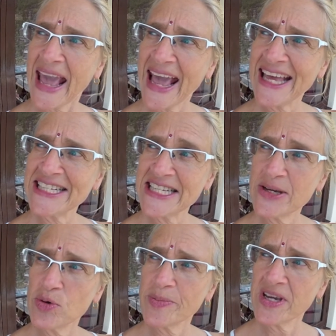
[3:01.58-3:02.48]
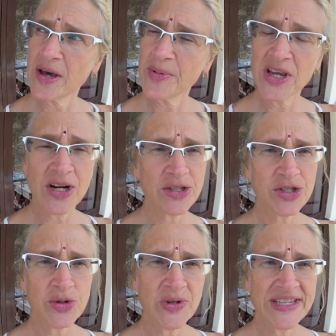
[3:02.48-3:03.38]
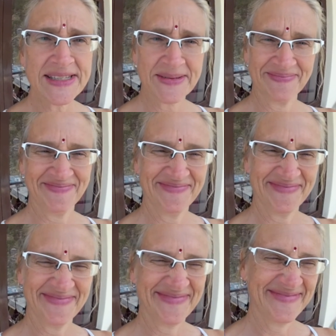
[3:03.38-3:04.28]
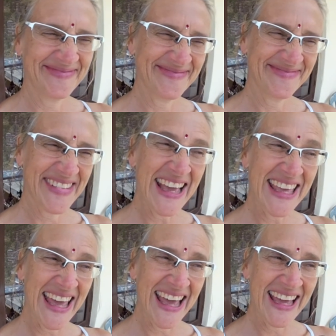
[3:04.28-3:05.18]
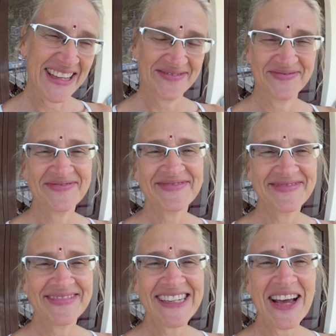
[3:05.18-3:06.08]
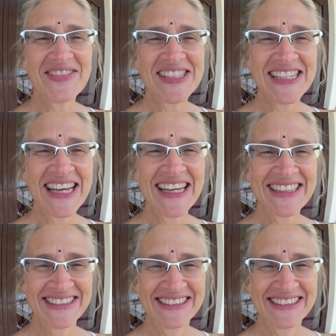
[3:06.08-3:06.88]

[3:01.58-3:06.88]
And he will be coming here in two weeks. Yay. Namaste.